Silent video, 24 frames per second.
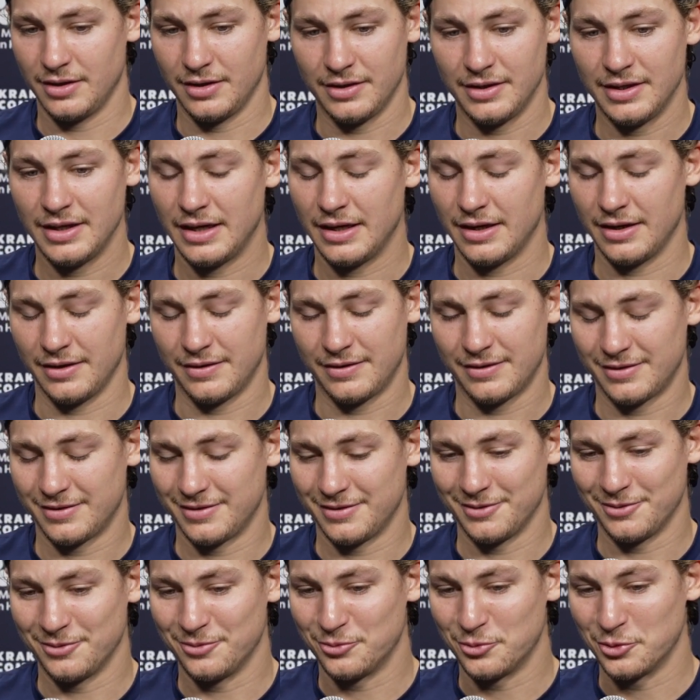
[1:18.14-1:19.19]
Yeah,
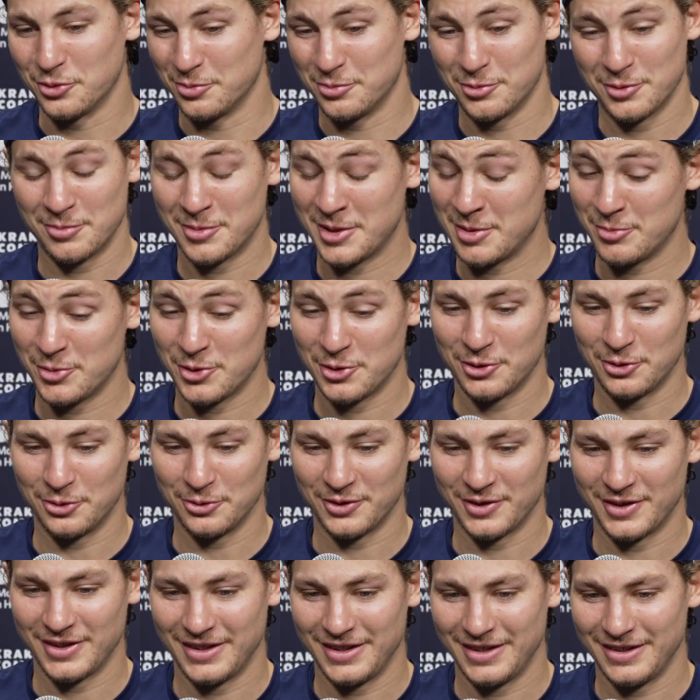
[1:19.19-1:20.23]
it's, we remember
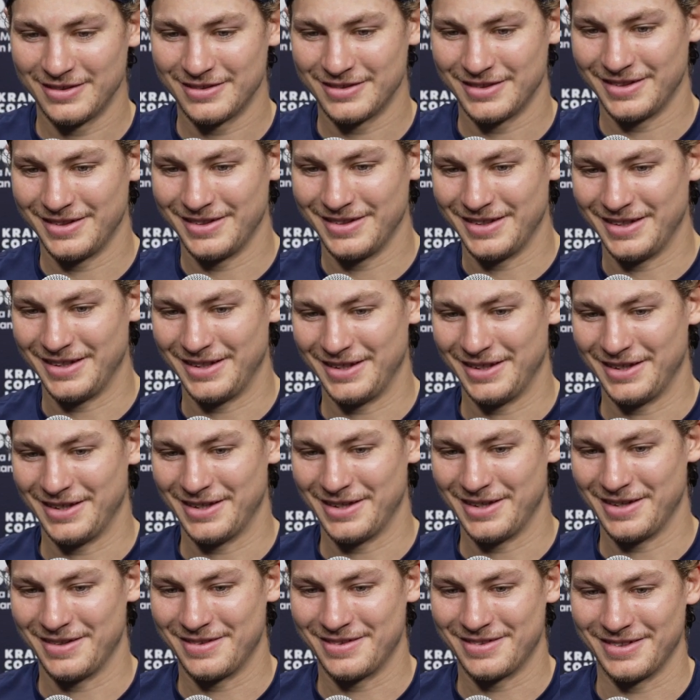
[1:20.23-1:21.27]
those days, and
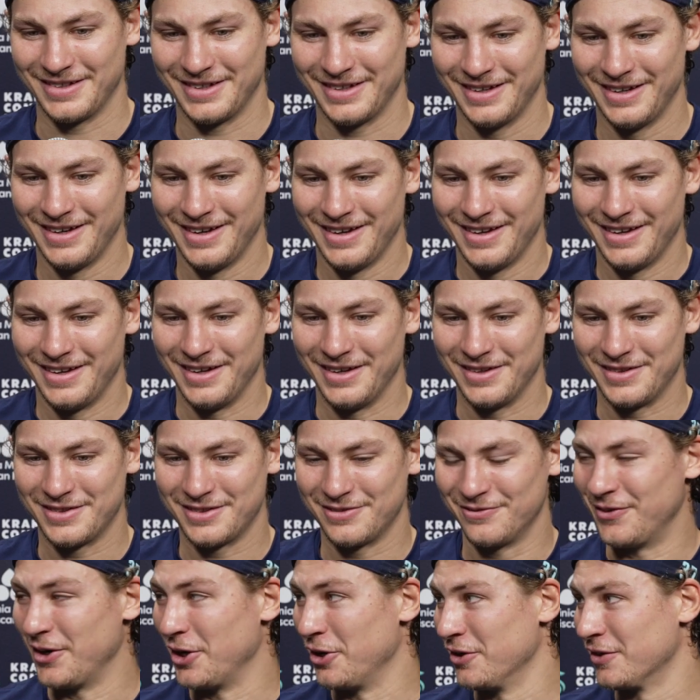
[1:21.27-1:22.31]
it's
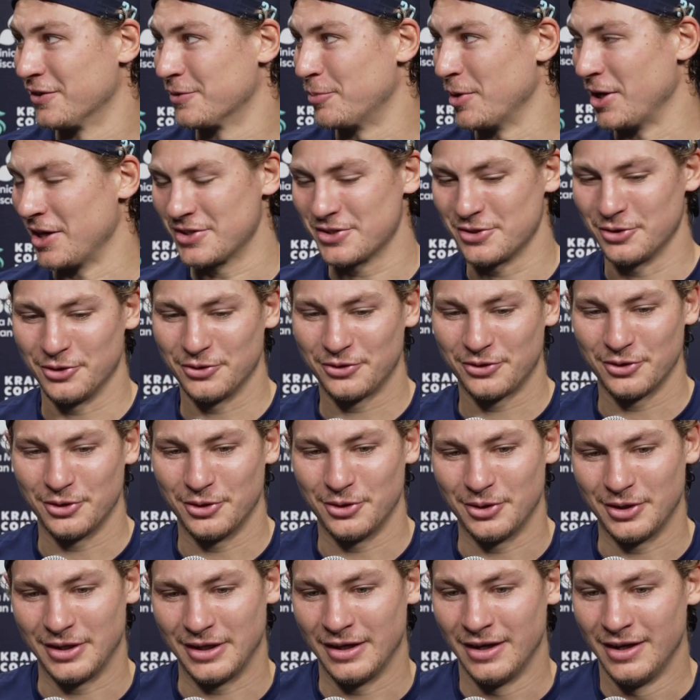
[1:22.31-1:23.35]
very special.
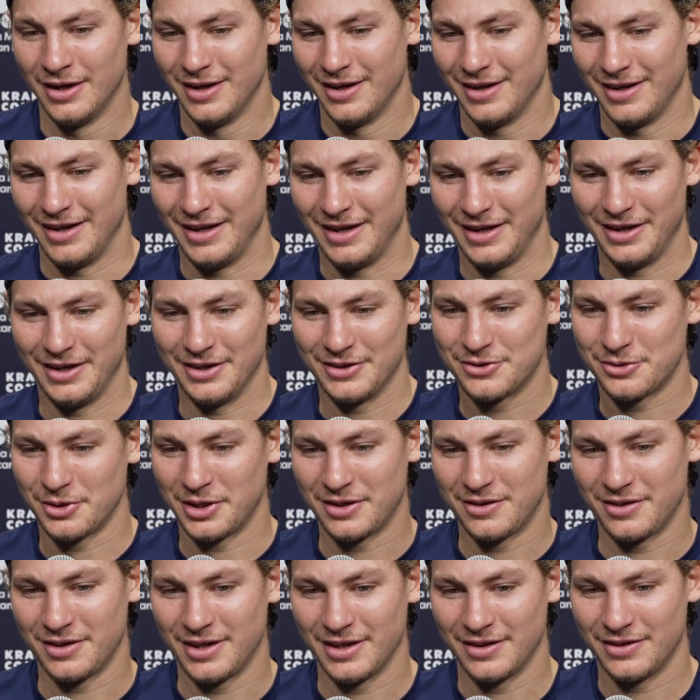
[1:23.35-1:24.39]
So try
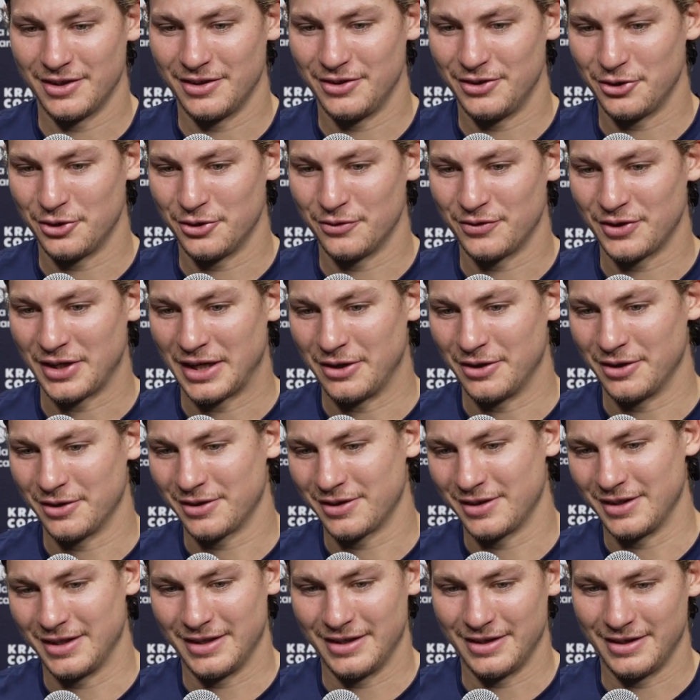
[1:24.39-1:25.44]
to get the nerves out
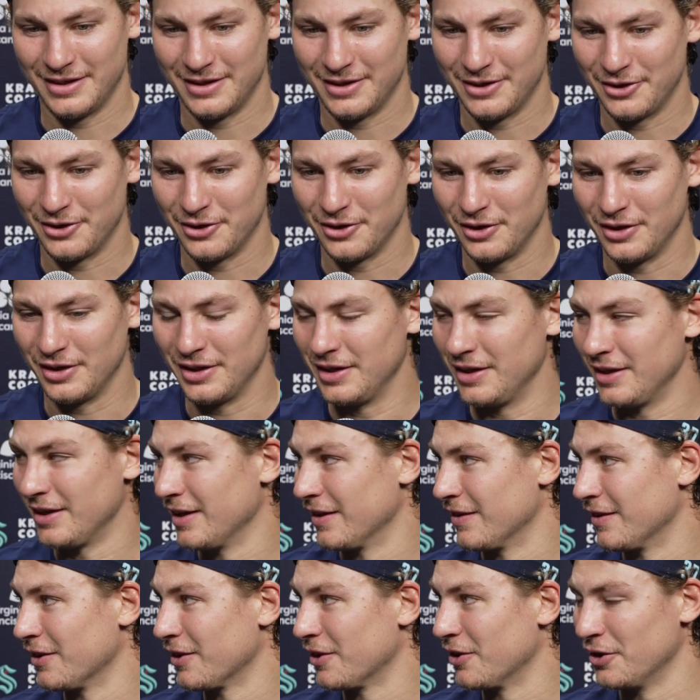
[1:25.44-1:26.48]
early,
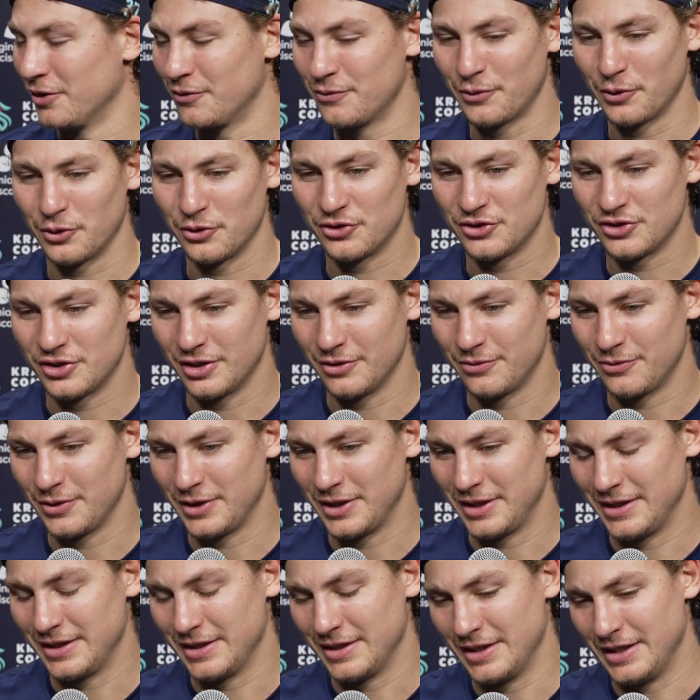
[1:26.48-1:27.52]
get a good first shift
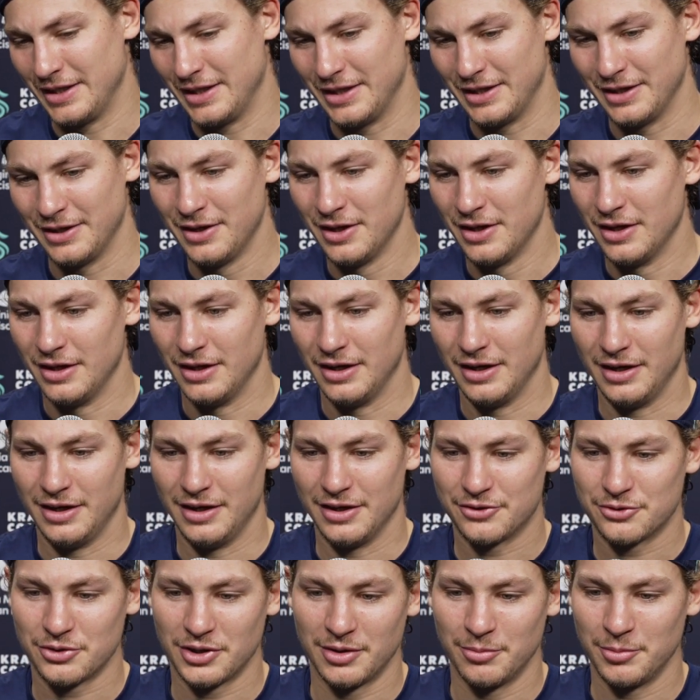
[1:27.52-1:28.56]
in,
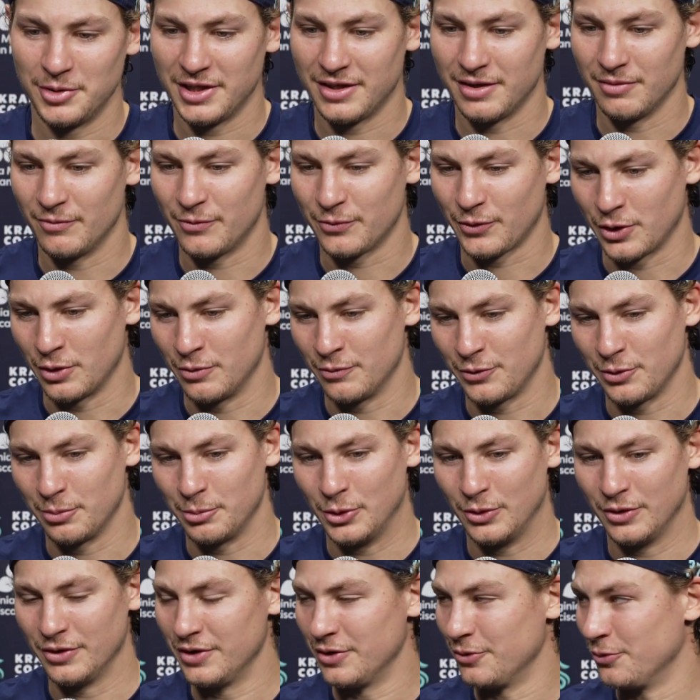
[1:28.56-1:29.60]
try to make him
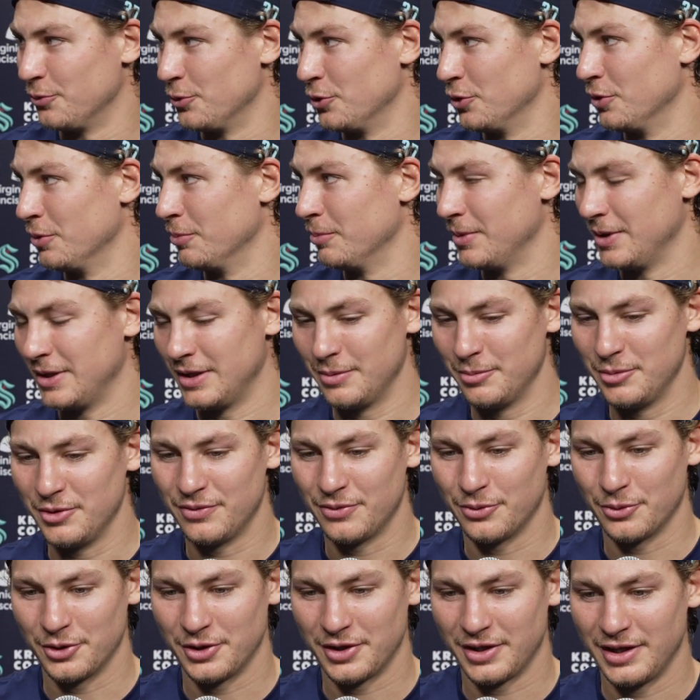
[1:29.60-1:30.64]
comfortable in the room
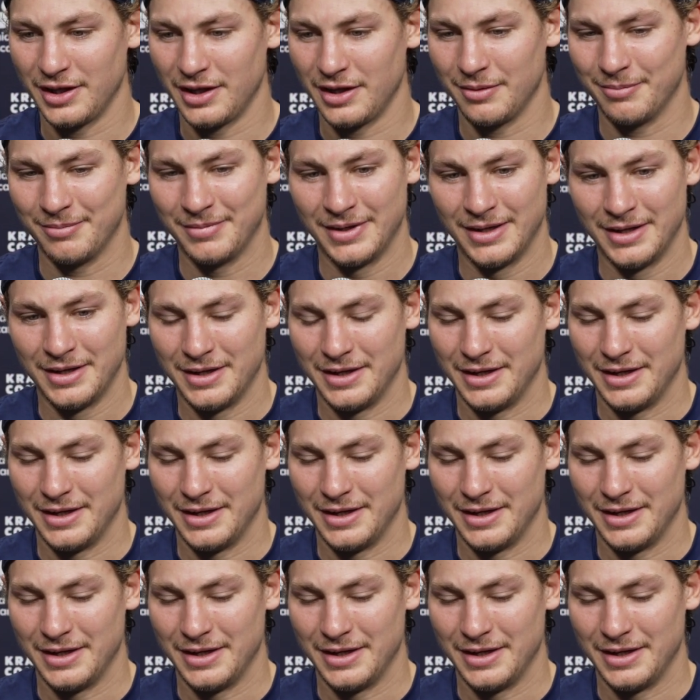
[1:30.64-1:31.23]
before the game.